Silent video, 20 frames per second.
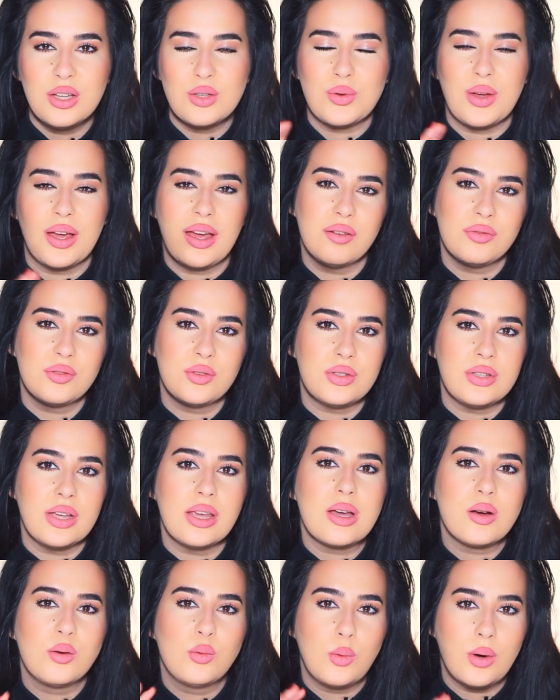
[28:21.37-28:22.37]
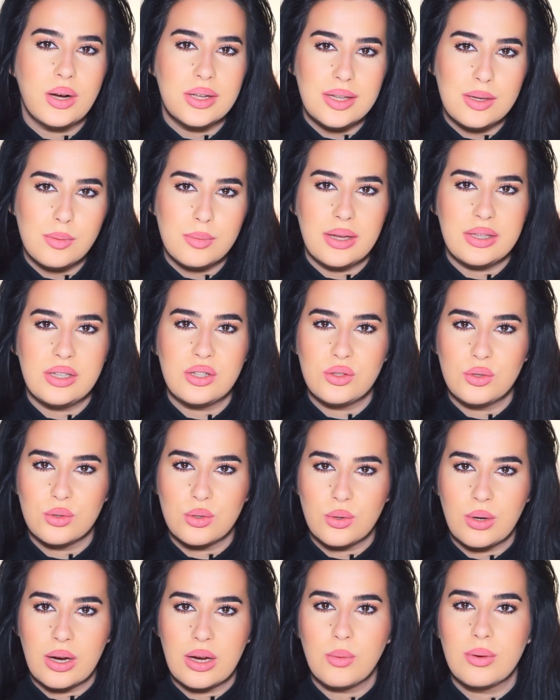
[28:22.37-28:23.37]
So I have to say, what they managed to
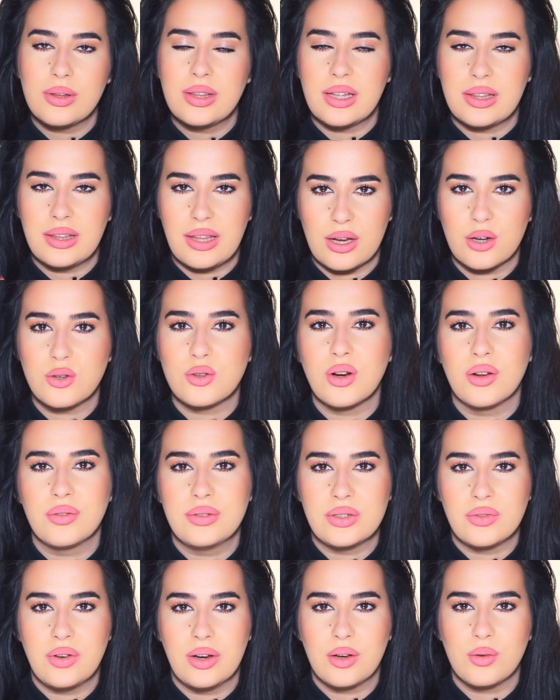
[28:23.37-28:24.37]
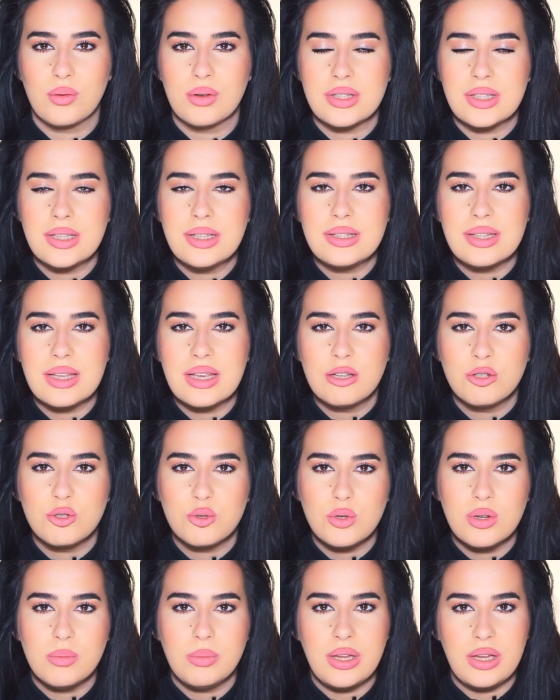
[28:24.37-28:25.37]
create with the texture of this fragrance is
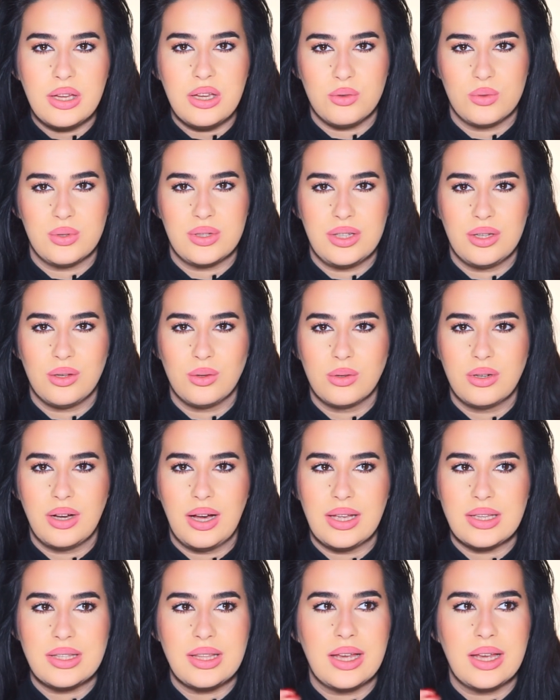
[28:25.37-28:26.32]
extremely interesting, you guys.